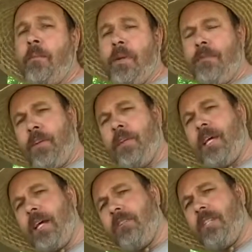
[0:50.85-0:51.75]
But I'm very
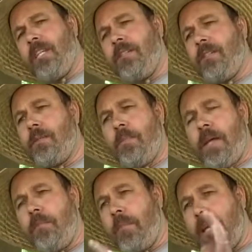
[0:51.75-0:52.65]
conscientious
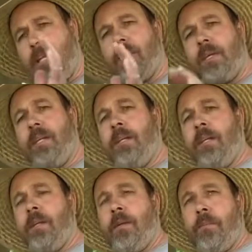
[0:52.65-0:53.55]
about my hearing
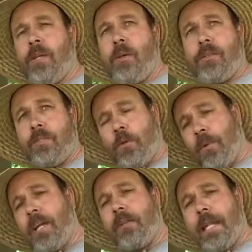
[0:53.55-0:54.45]
because I'm
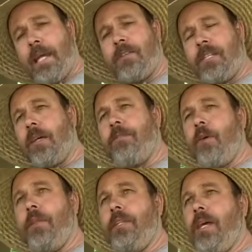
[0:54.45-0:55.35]
around loud stuff
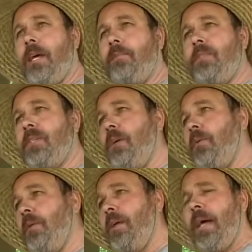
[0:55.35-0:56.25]
all the time.
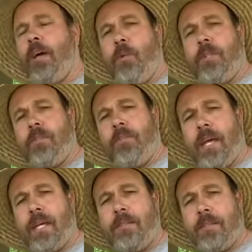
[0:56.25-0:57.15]
So I always
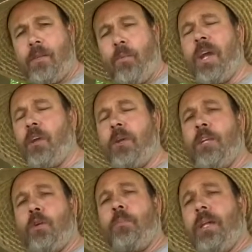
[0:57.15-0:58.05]
advise to wear
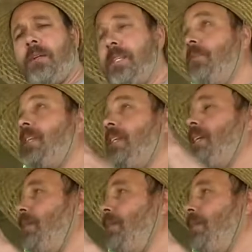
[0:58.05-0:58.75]
earplugs. Even